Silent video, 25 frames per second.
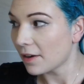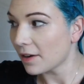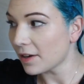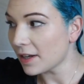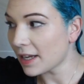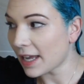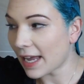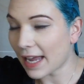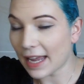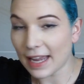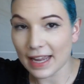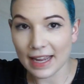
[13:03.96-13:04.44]

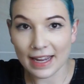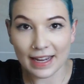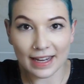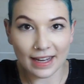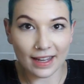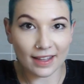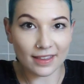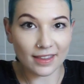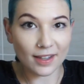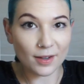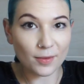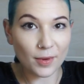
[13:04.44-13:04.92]

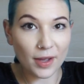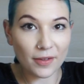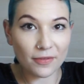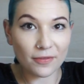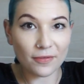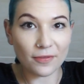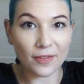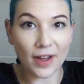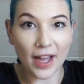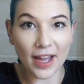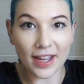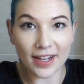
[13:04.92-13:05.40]
Okay, I think
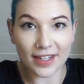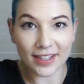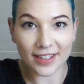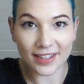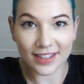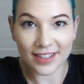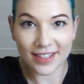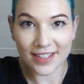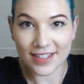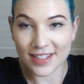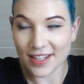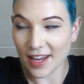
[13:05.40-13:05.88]
we're
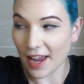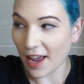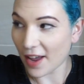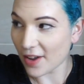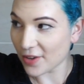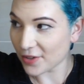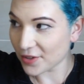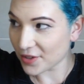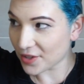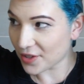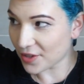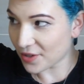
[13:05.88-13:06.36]
finally
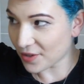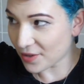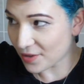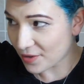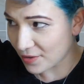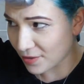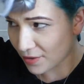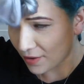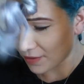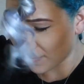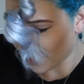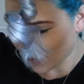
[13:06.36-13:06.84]
down
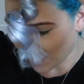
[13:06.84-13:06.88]
to the